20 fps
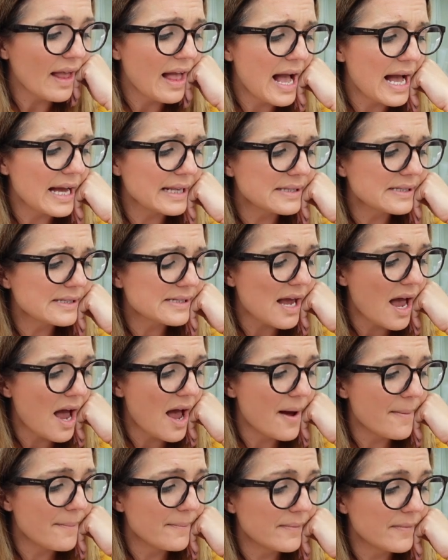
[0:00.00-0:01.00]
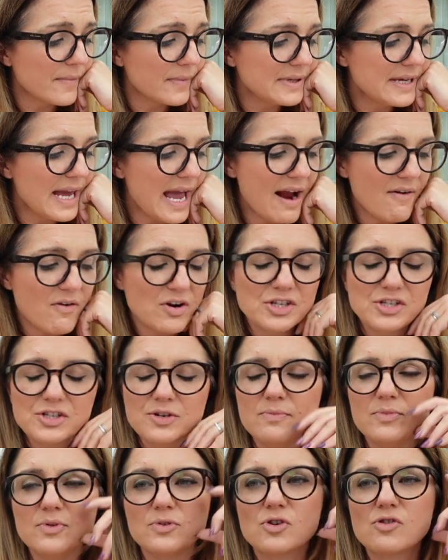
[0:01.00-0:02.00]
and um, yeah, I
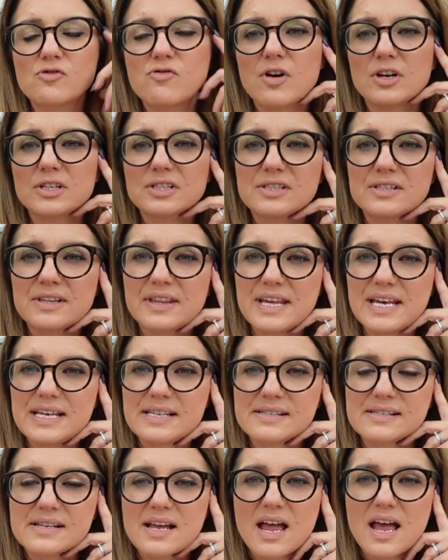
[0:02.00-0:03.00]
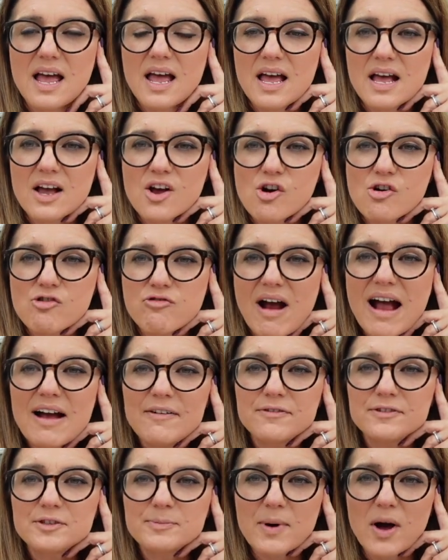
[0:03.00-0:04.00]
stumbled across this
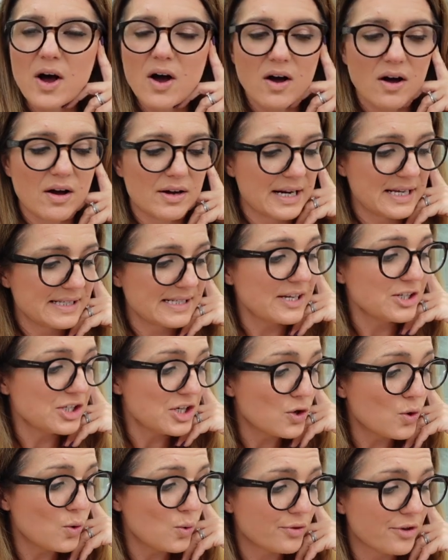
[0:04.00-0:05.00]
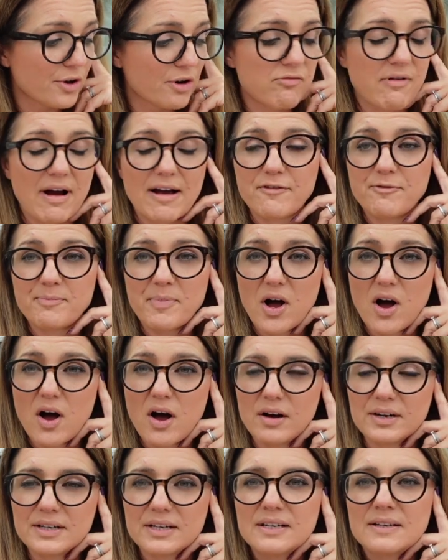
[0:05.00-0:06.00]
craft barn. It's actually called the craft
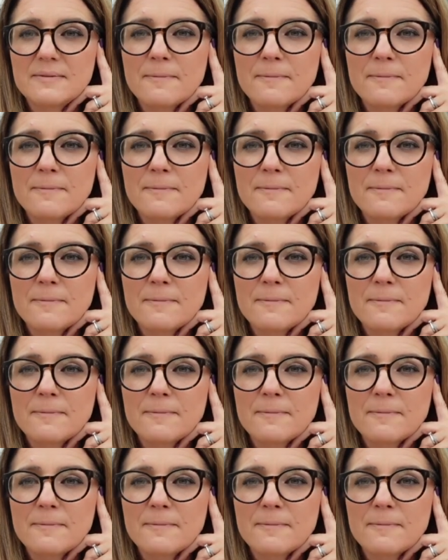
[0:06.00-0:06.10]
barn.